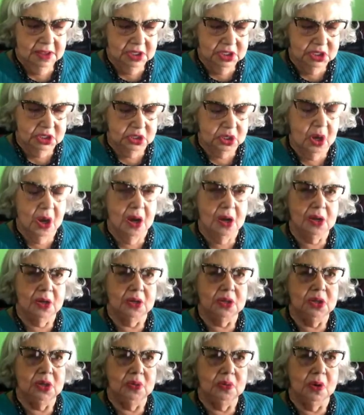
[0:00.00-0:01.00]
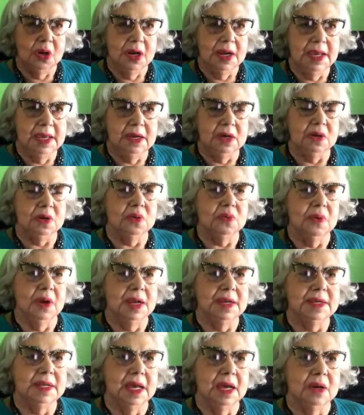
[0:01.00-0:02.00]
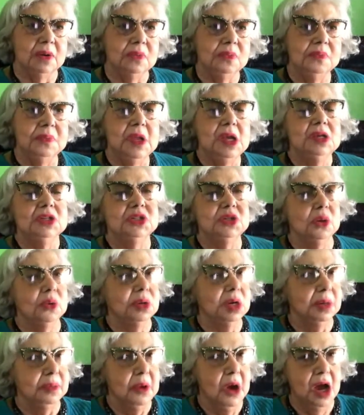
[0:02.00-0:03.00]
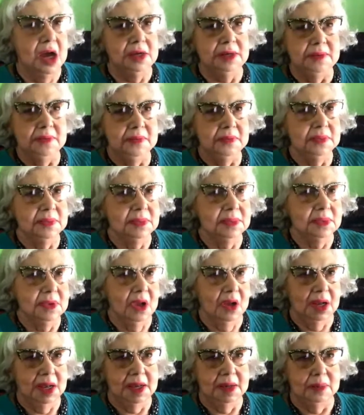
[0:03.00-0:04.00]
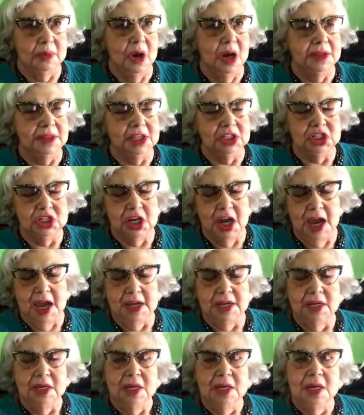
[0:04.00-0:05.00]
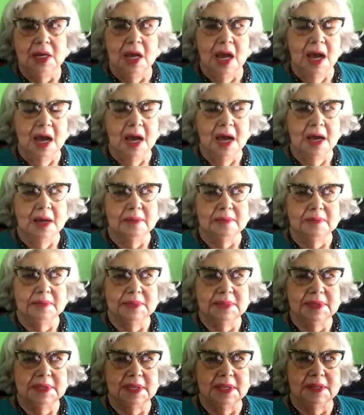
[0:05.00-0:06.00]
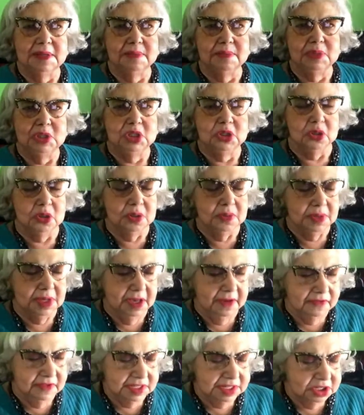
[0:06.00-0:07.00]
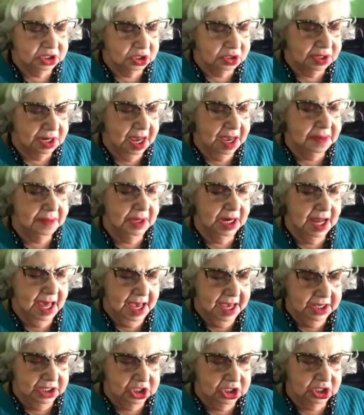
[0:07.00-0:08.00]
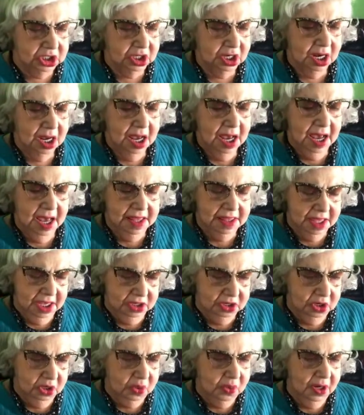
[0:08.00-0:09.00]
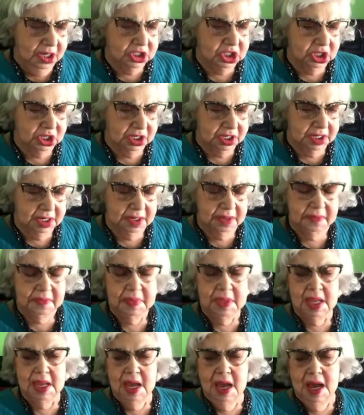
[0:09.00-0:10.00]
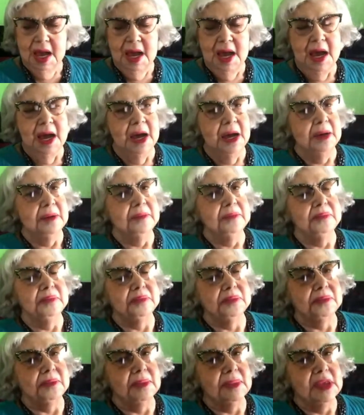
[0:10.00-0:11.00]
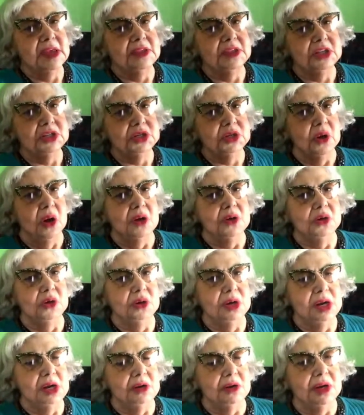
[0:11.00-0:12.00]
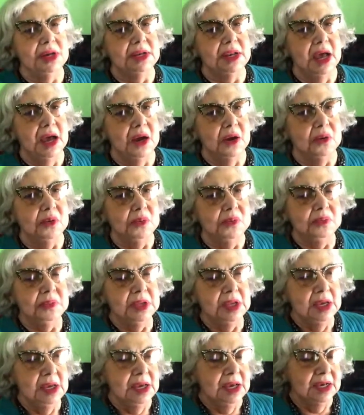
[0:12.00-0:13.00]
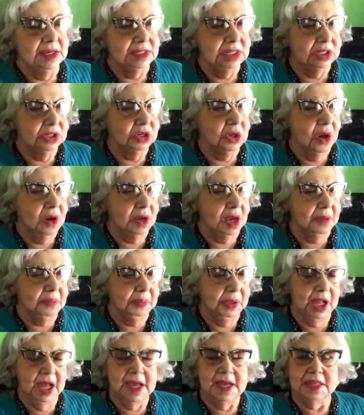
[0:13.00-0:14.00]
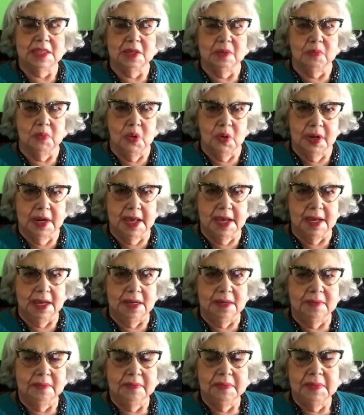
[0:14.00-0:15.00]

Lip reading: The song you are hearing right now. So come on the chat. Um, be sure and give us your name and age and then your question. Um, the song you're hearing now is a song I play in the morning.